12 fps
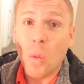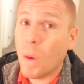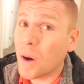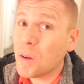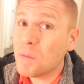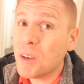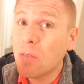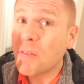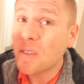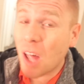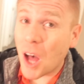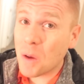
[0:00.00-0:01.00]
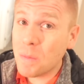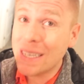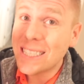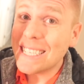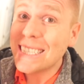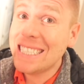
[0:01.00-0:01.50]
Welcome to
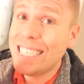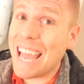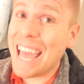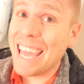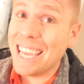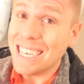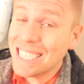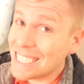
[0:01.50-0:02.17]
Vlogmas Day